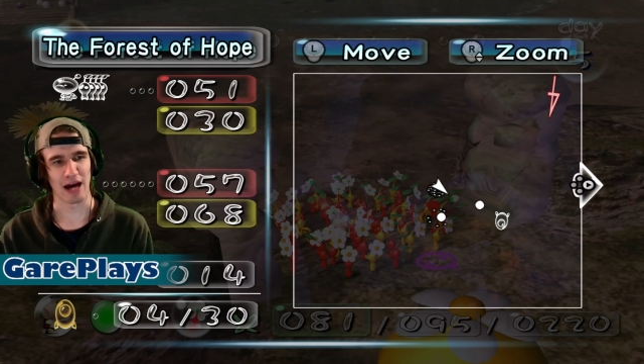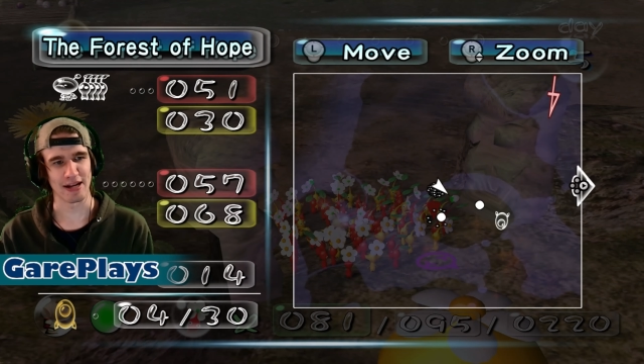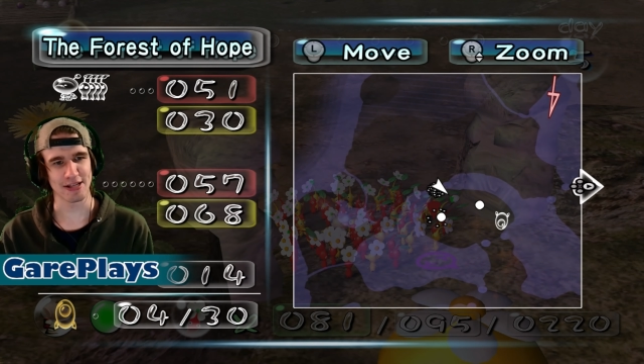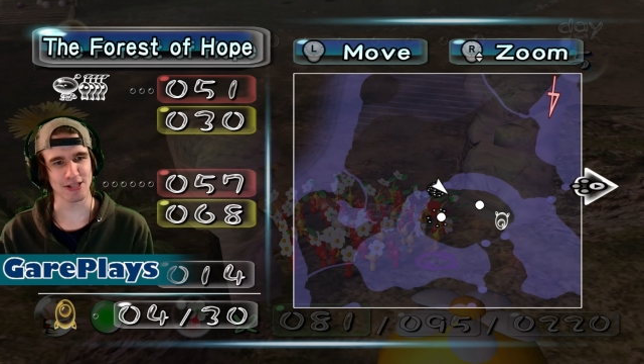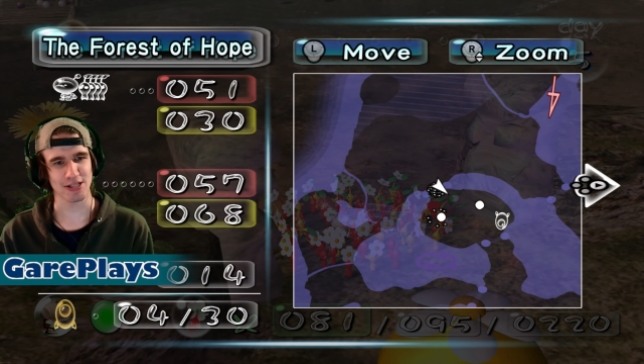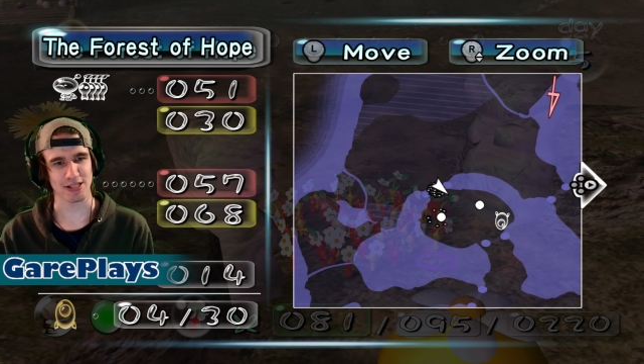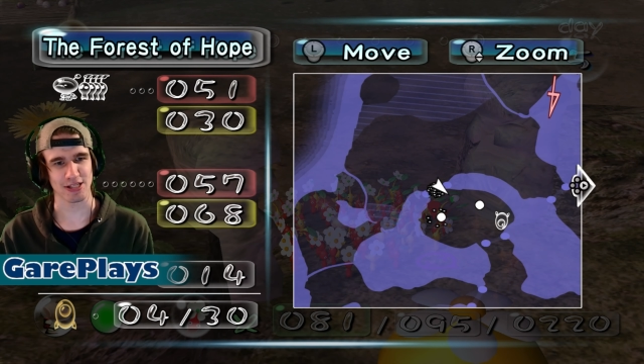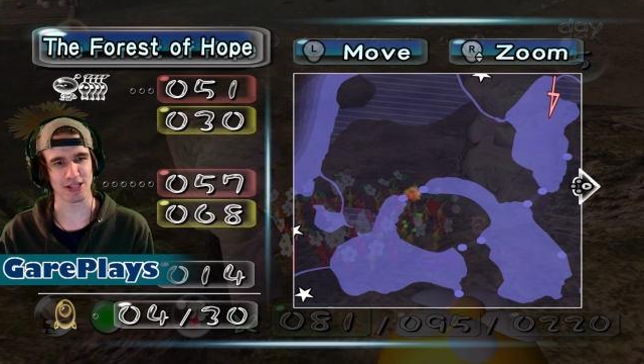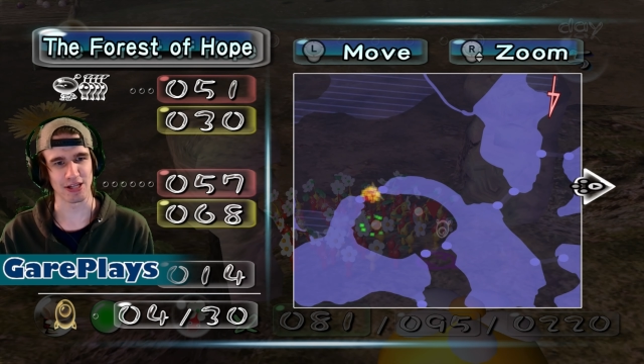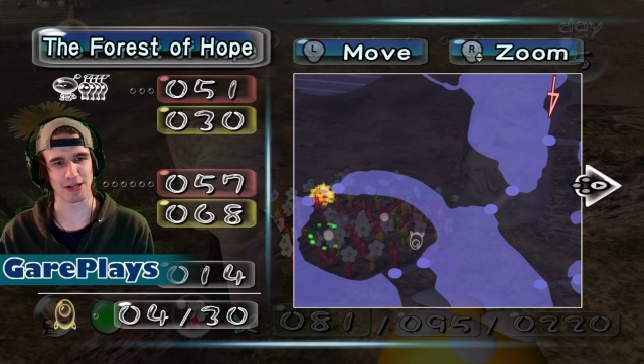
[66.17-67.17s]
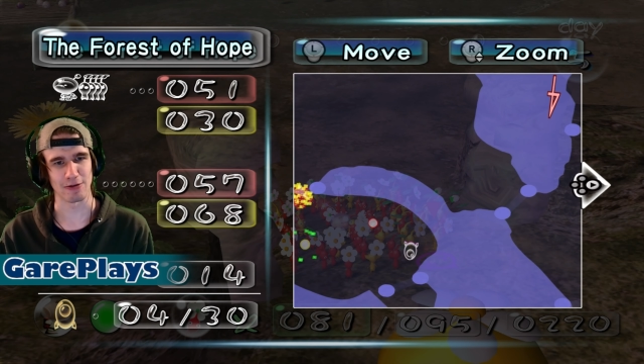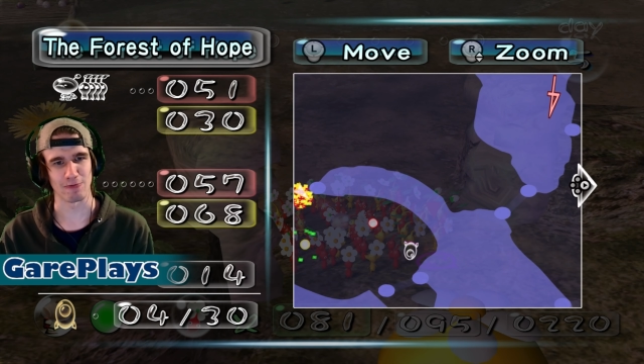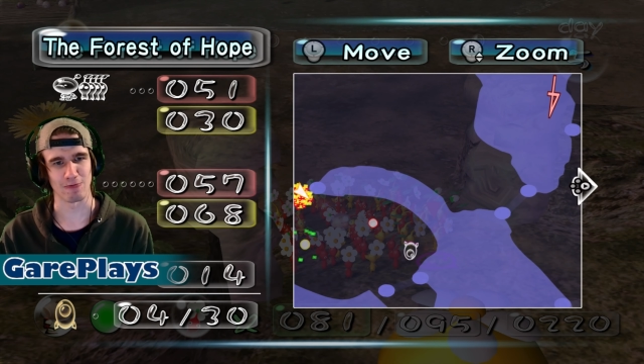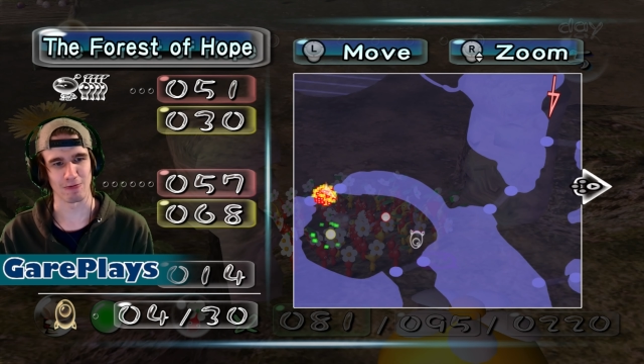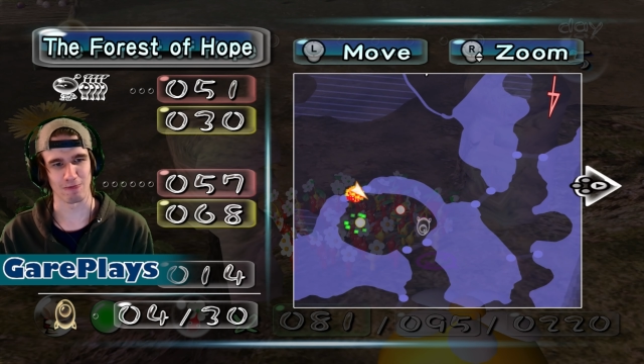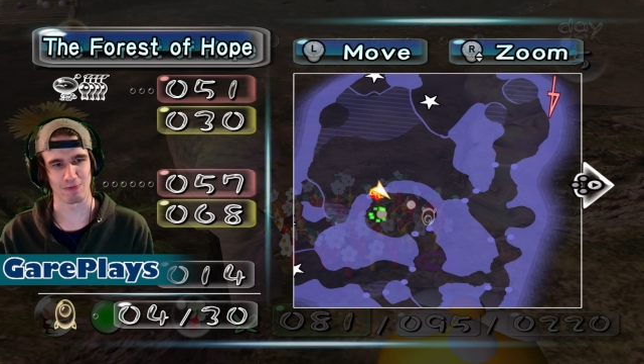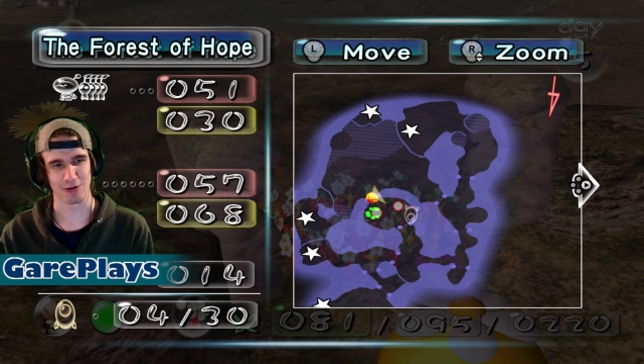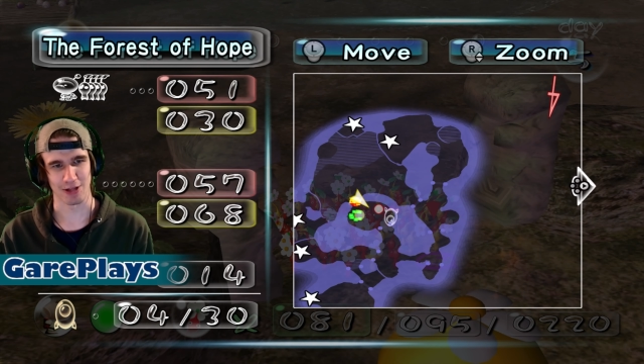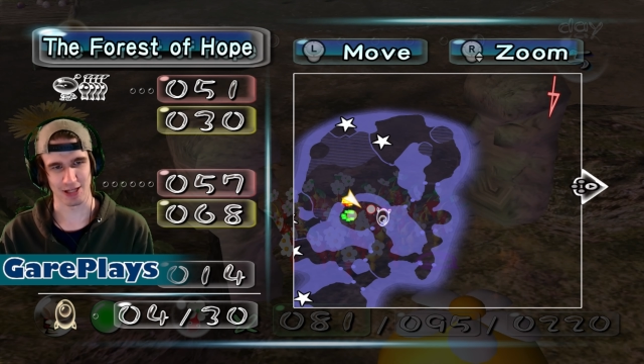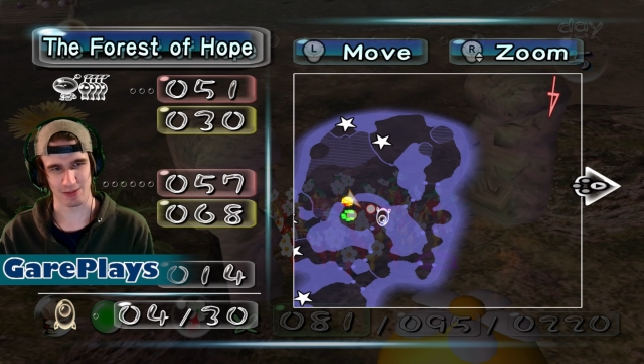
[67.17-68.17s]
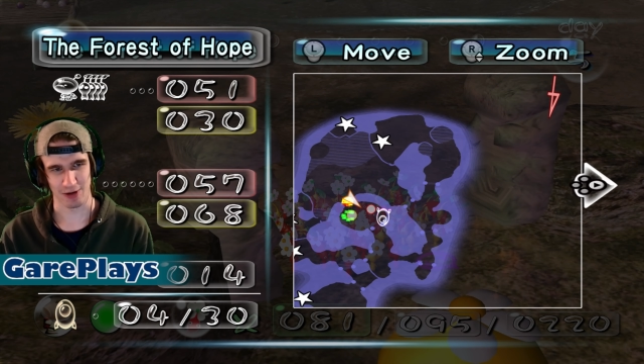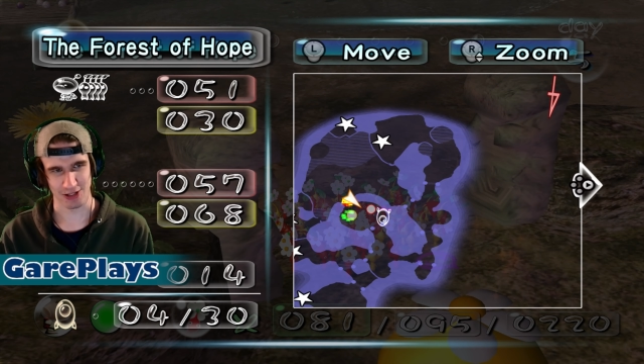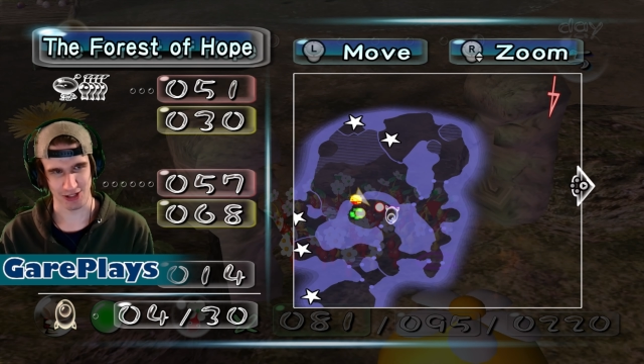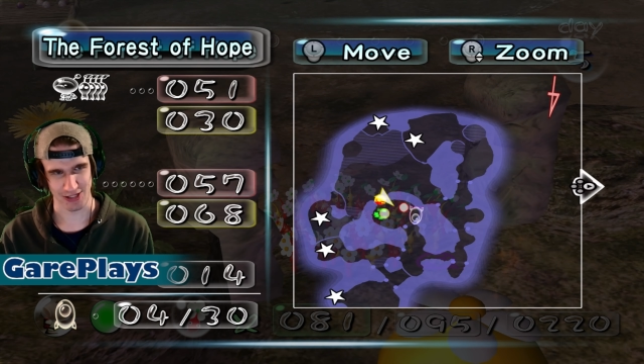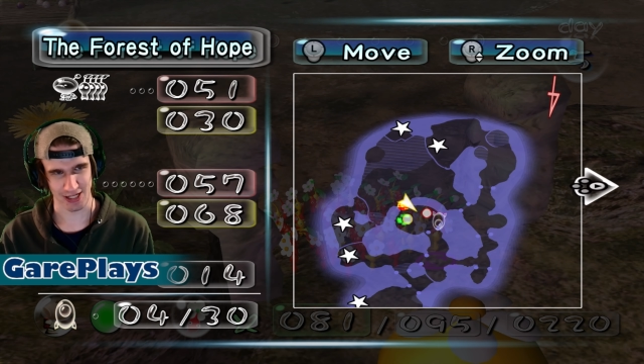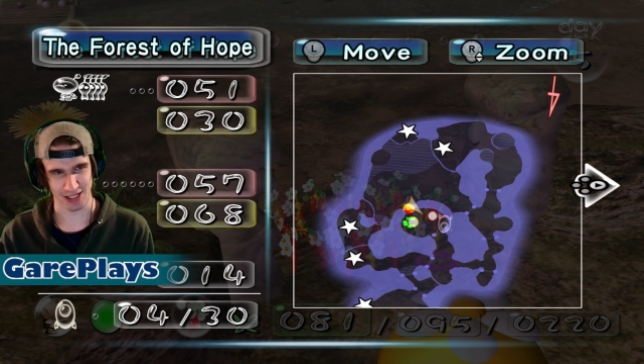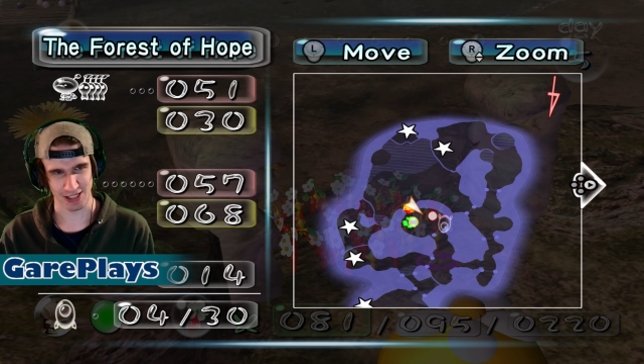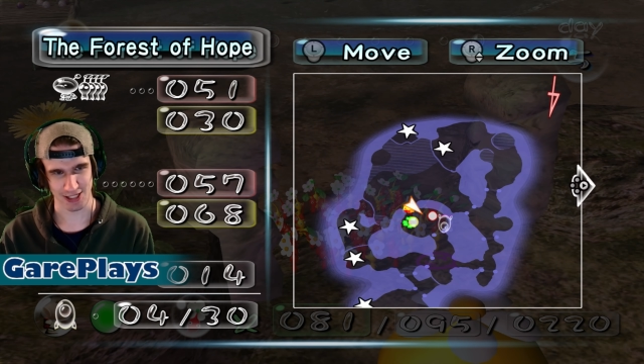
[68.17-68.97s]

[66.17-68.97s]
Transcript: need to see where like the parts are again.